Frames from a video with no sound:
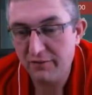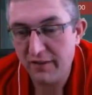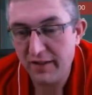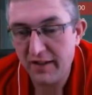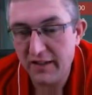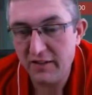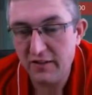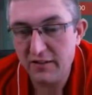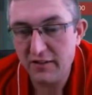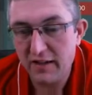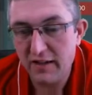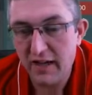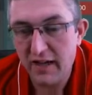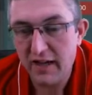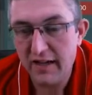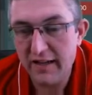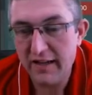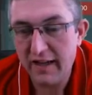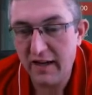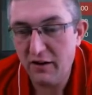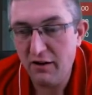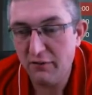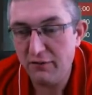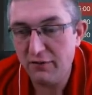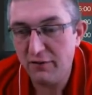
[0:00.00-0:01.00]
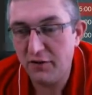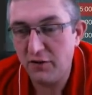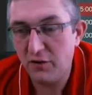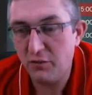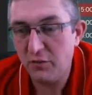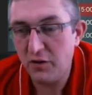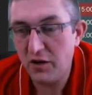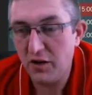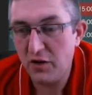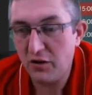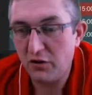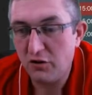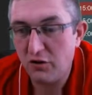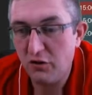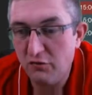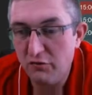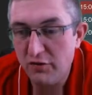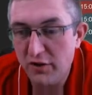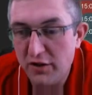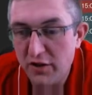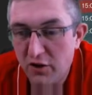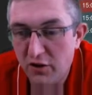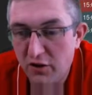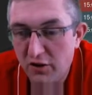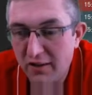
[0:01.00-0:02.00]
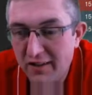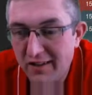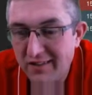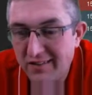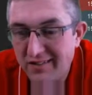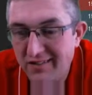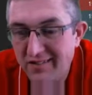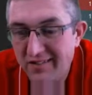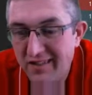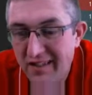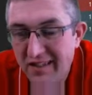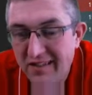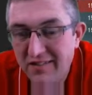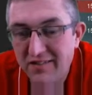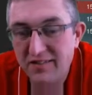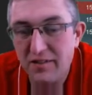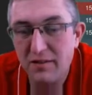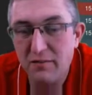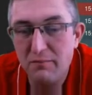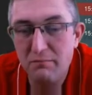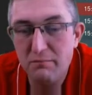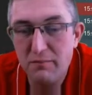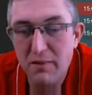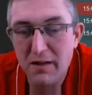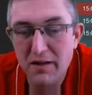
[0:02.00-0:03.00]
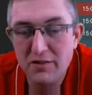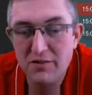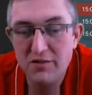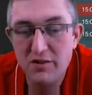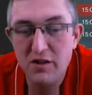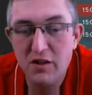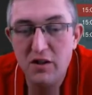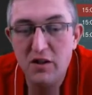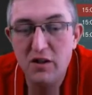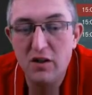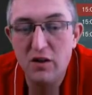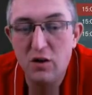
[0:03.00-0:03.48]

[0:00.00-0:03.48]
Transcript: Fylde and Hereford, and we are currently on a 6-match